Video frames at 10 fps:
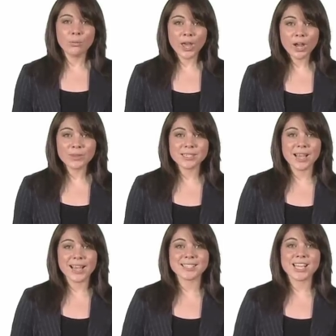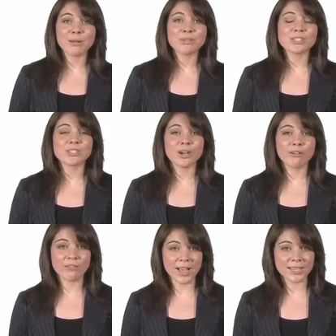We hope this guide has helped you to
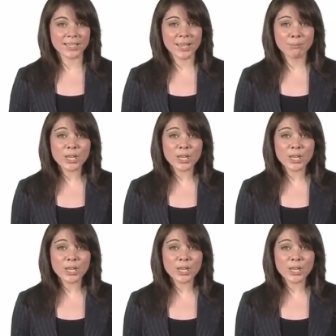start finding it,